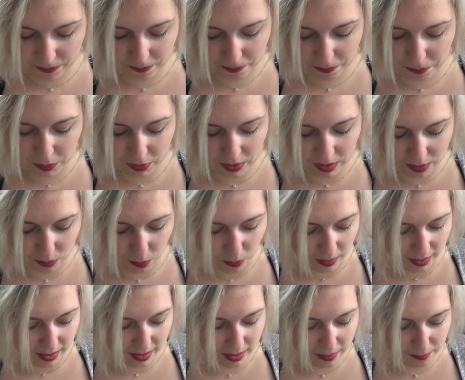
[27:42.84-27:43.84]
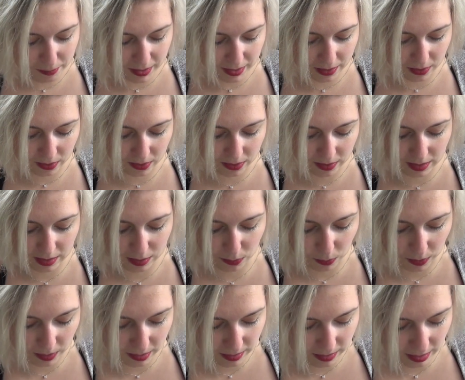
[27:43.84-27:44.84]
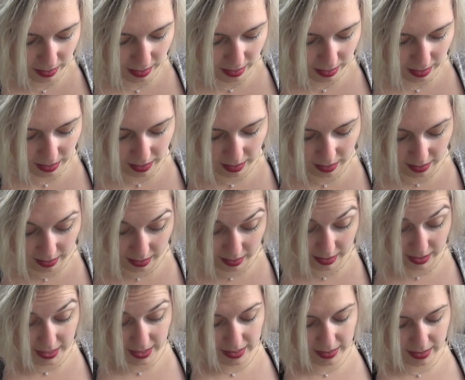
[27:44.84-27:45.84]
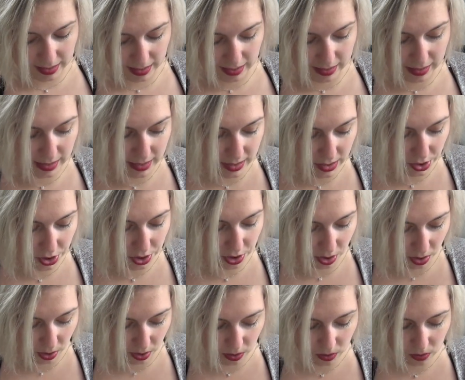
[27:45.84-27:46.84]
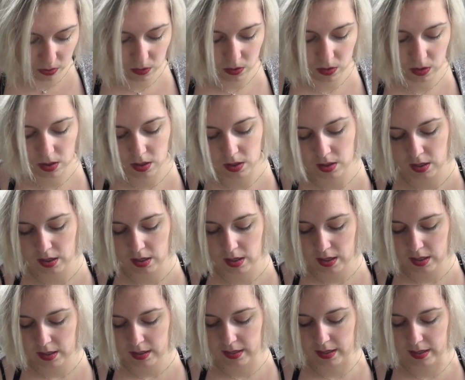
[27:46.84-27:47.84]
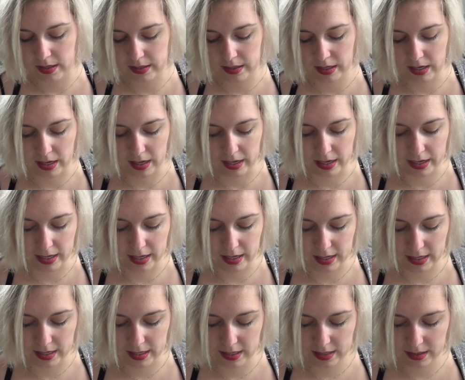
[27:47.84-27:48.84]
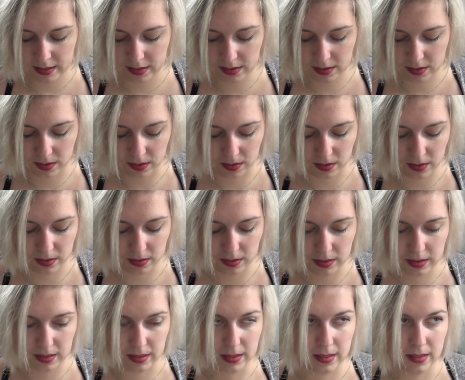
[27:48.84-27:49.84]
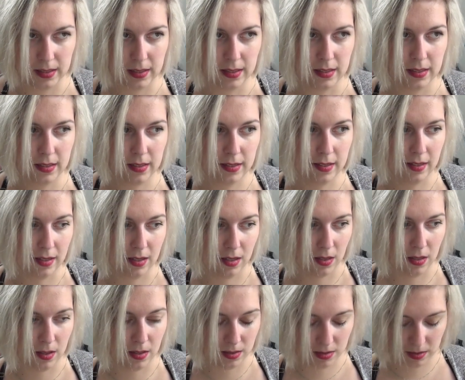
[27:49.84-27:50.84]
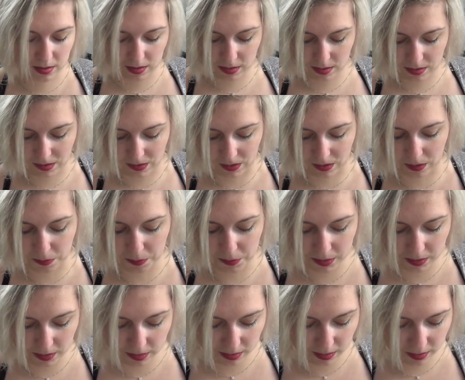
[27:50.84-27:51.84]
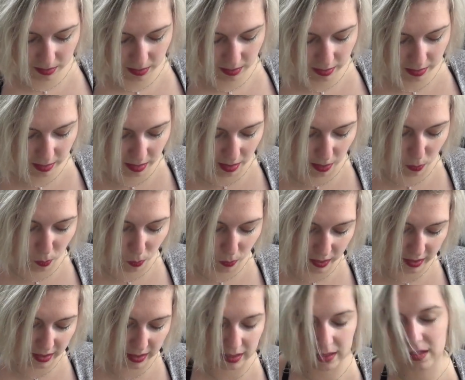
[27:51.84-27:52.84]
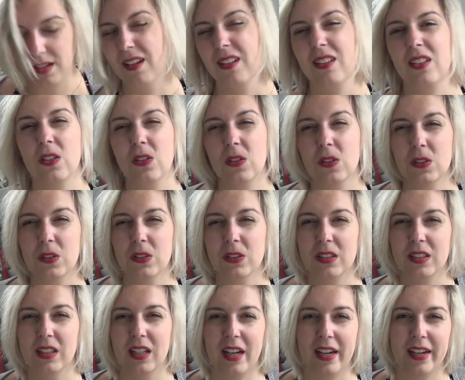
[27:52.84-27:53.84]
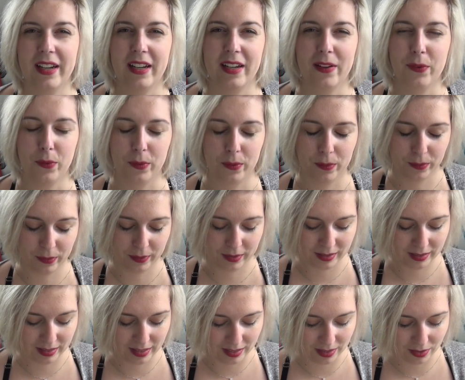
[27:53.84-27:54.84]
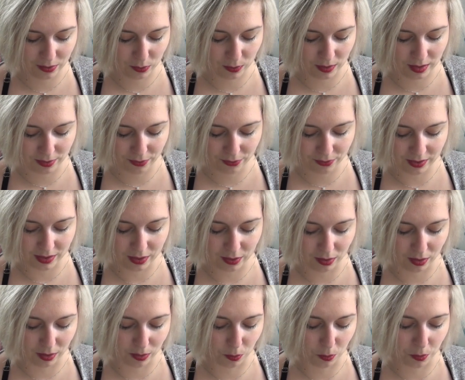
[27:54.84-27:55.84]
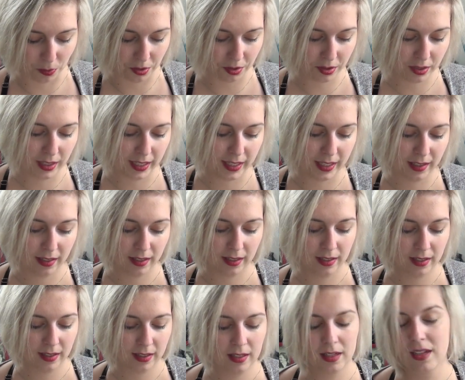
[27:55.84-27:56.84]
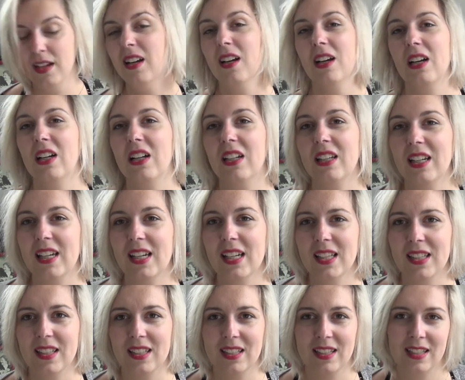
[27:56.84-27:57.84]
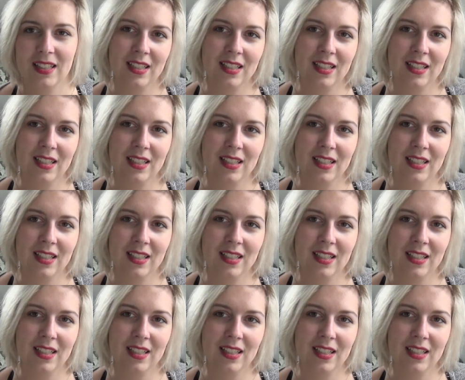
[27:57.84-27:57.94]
put it away because it is a lace shawl that I started last summer, and when it got colder I didn't really feel working on it.